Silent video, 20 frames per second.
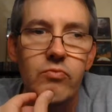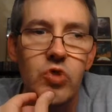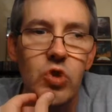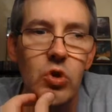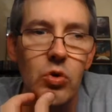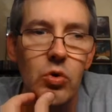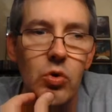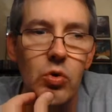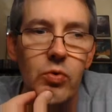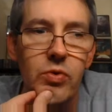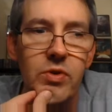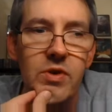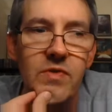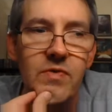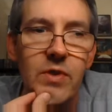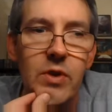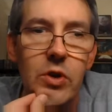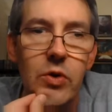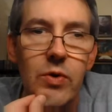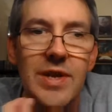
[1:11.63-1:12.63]
So this
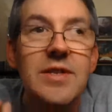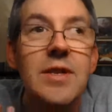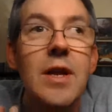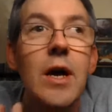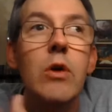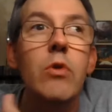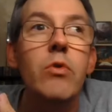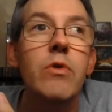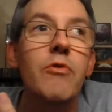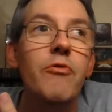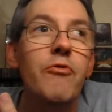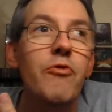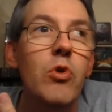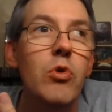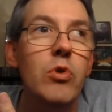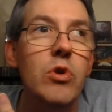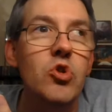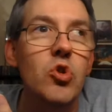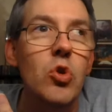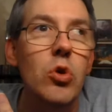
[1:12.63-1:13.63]
video is not going to
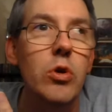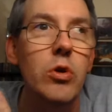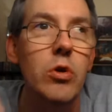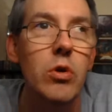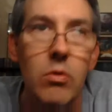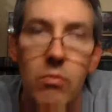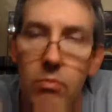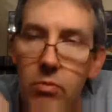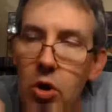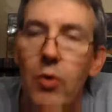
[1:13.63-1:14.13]
focus on,